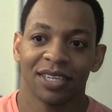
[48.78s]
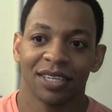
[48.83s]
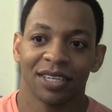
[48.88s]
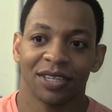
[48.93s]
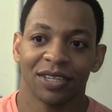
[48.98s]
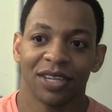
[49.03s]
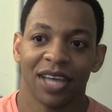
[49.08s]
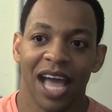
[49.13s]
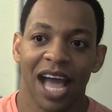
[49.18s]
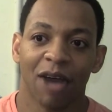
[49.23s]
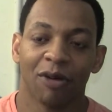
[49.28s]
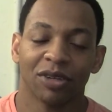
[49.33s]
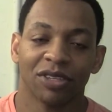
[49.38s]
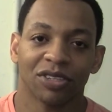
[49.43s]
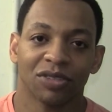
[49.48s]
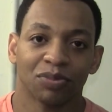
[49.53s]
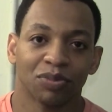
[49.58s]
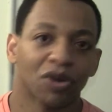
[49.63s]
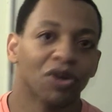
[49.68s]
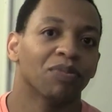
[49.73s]
you know, how
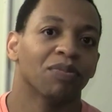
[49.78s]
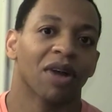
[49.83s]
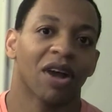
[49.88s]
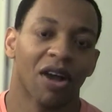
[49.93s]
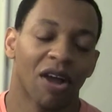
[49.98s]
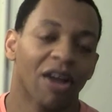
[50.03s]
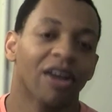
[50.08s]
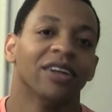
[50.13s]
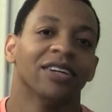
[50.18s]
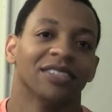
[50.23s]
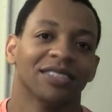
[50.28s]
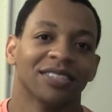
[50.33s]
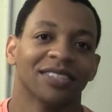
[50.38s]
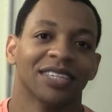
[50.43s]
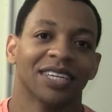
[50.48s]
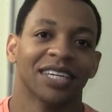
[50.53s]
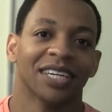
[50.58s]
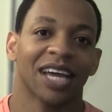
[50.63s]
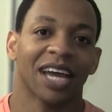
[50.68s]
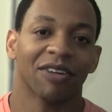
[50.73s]
it just broke my heart.
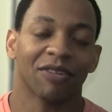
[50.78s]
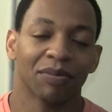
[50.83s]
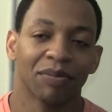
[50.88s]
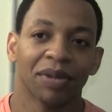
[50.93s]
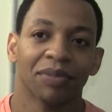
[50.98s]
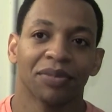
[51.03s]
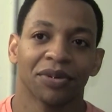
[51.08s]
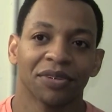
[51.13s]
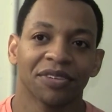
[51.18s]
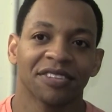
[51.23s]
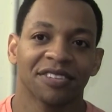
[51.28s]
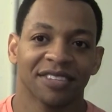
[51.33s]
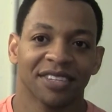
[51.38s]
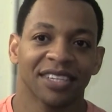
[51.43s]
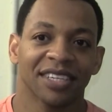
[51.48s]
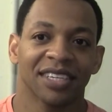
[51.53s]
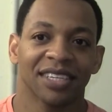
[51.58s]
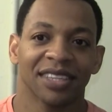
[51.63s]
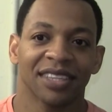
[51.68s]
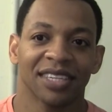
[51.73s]
And I remember
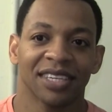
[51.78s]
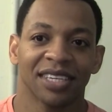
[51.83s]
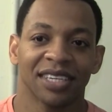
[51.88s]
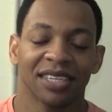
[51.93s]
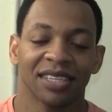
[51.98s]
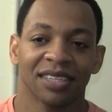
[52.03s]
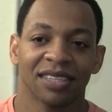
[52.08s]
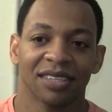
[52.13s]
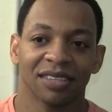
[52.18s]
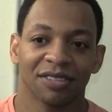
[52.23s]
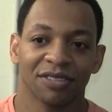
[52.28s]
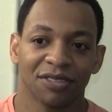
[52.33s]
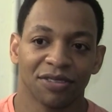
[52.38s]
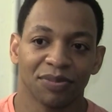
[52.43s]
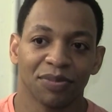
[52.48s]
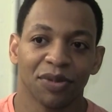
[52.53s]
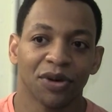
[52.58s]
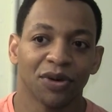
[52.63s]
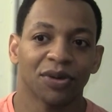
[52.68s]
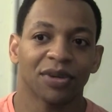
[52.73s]
seeing the, the
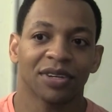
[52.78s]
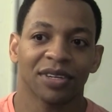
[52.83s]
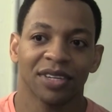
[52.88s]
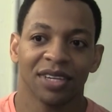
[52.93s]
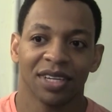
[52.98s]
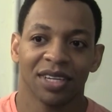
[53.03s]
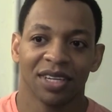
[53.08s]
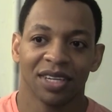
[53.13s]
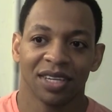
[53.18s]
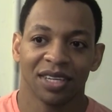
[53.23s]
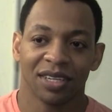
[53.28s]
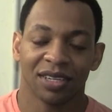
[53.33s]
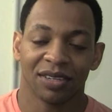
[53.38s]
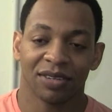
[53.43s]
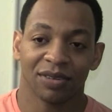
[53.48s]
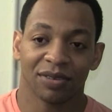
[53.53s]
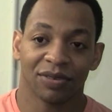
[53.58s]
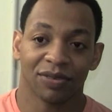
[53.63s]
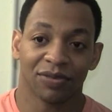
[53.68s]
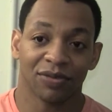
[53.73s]
smoke
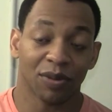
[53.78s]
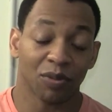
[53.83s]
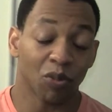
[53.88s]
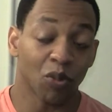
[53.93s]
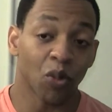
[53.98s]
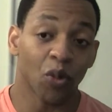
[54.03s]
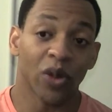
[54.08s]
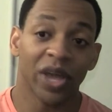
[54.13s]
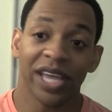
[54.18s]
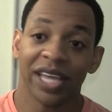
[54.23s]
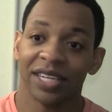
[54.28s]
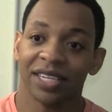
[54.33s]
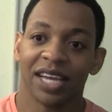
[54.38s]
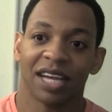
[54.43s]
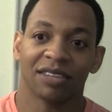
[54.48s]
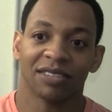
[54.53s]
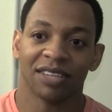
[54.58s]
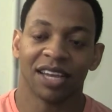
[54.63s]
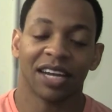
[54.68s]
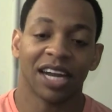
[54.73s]
from way
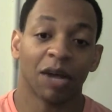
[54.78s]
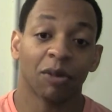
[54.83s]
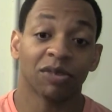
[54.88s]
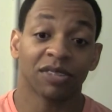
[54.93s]
downtown.